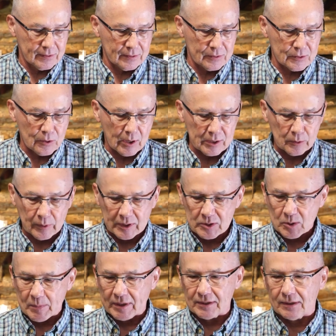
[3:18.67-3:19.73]
So I don't want to
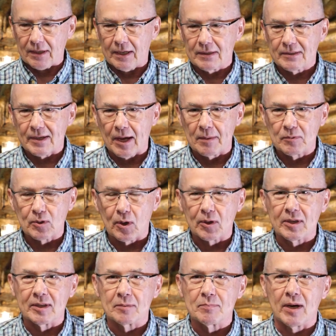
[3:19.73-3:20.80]
spend a lot of time
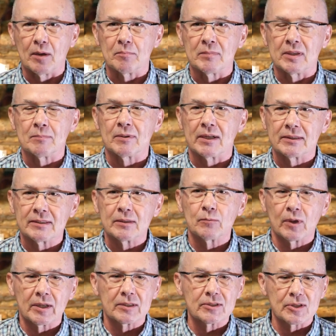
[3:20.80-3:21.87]
talking about me, but I did
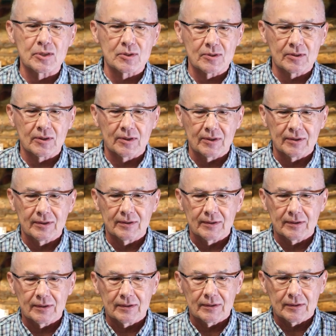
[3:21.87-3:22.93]
want to just
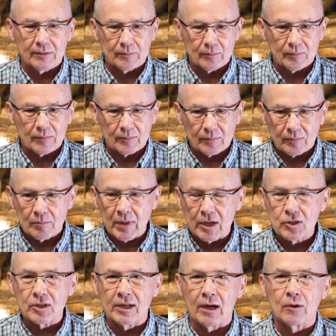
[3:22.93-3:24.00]

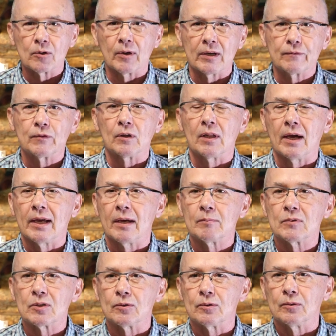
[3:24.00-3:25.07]
mention how grateful I am
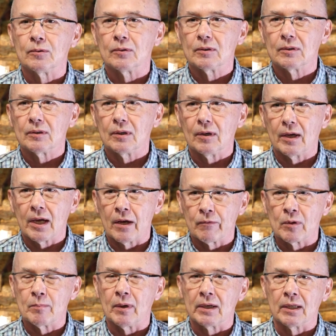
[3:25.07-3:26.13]
to
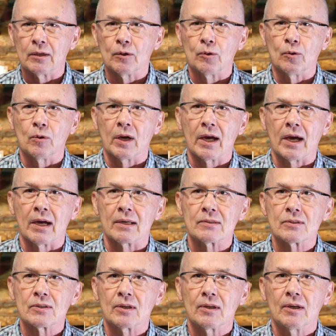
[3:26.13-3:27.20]
everybody who
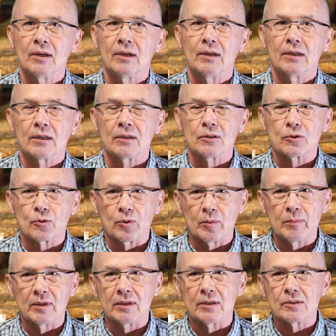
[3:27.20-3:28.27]
has
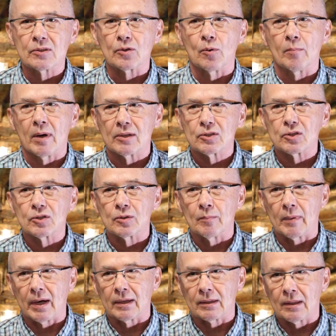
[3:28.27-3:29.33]
contributed so much to
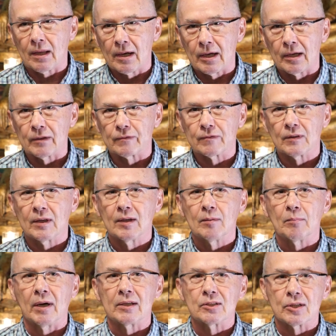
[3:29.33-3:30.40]
my life
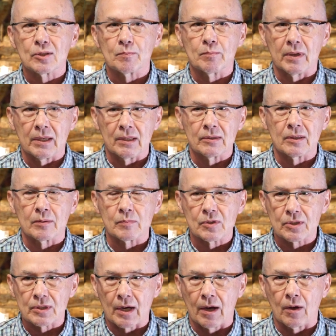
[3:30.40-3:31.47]
by just being
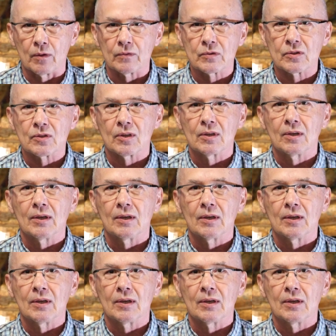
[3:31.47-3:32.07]
themselves